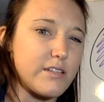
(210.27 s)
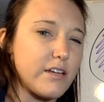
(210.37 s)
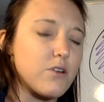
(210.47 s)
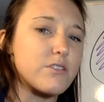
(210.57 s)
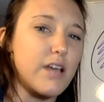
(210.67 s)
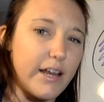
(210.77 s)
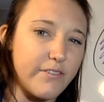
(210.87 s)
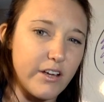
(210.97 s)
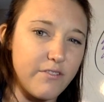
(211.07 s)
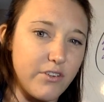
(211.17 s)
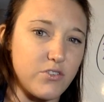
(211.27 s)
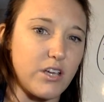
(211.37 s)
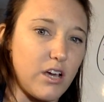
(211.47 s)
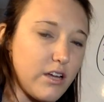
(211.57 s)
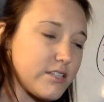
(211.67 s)
I know it's kind of a confusing
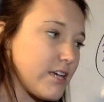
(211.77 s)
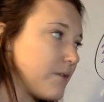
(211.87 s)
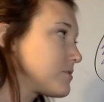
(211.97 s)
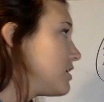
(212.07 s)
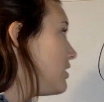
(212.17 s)
concept,